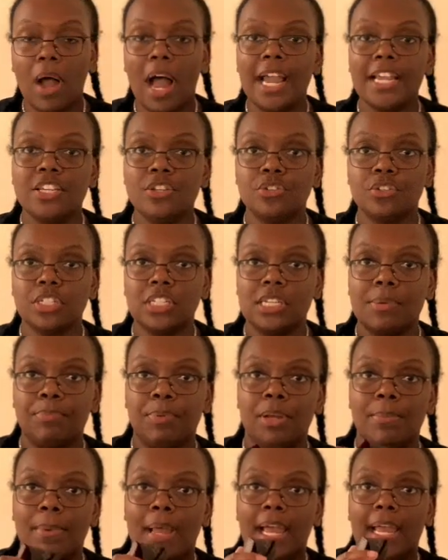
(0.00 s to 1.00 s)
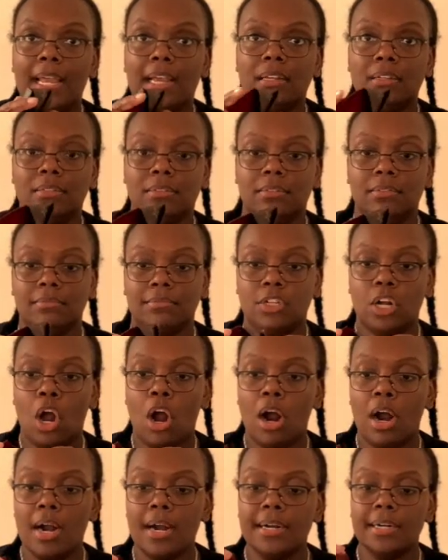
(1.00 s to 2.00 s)
I usually put my
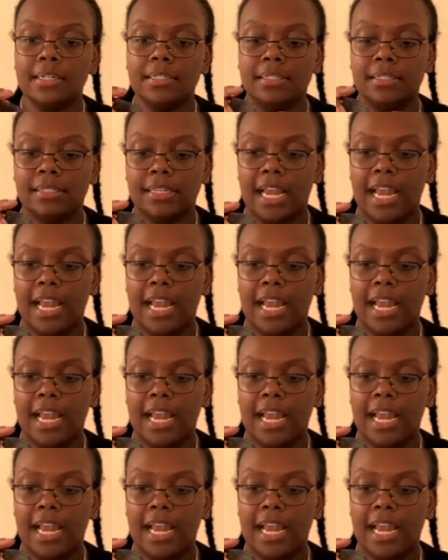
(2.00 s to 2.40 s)
cards